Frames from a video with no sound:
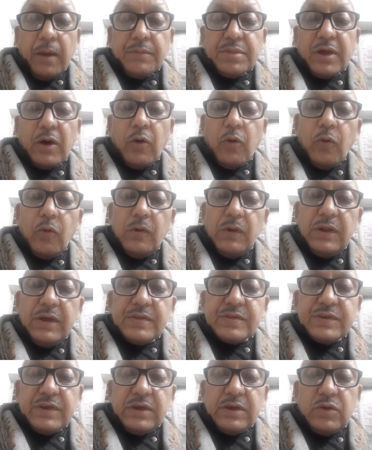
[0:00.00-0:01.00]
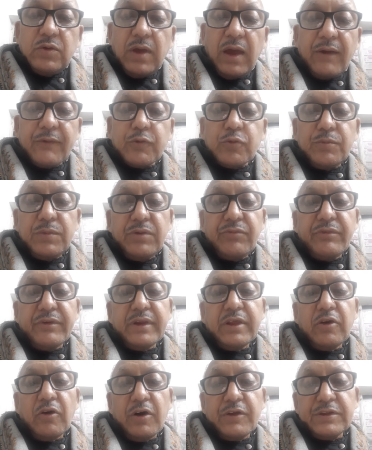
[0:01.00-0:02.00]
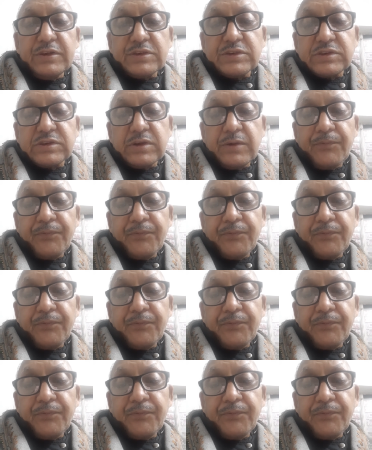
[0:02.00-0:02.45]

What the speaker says: The only thing, you have to be very honest,